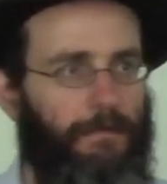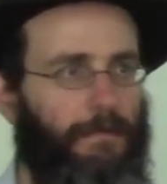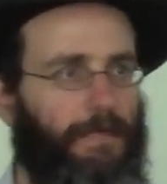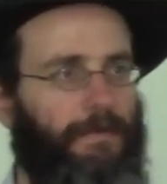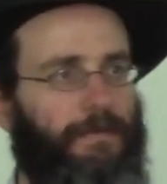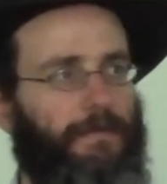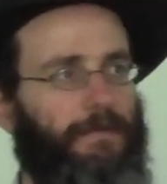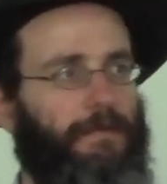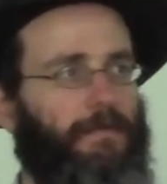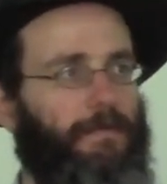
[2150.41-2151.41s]
but
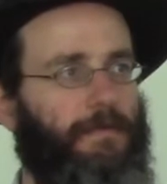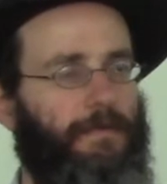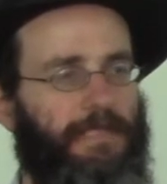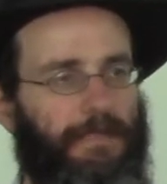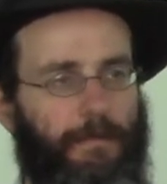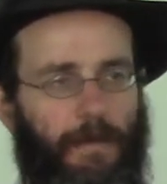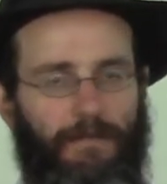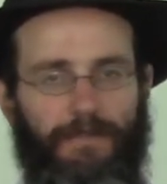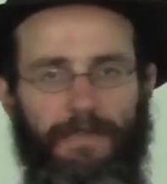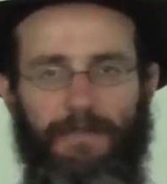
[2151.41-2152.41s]

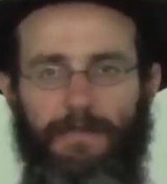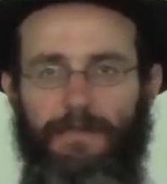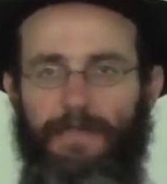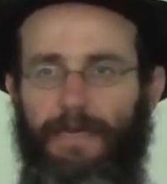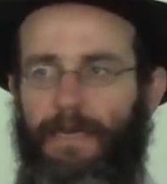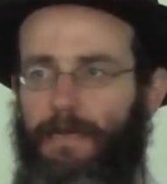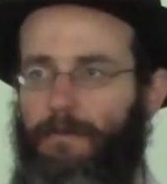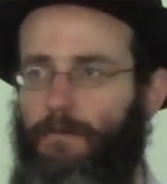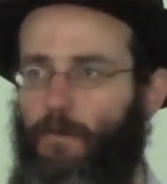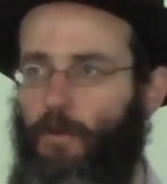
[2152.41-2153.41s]
small vessels,
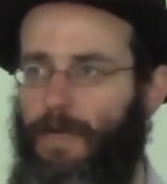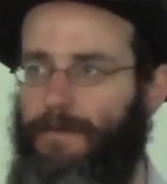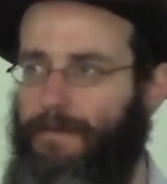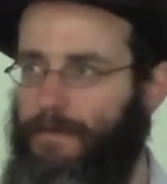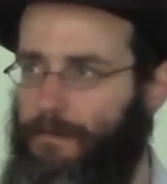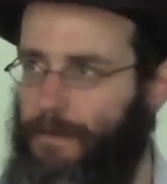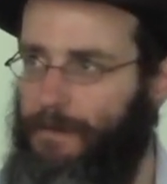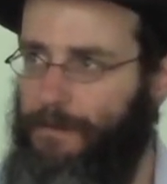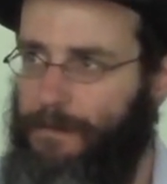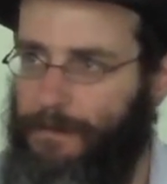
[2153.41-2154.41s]
kelim
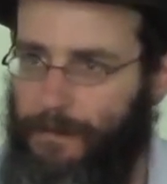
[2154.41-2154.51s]
mu'atim.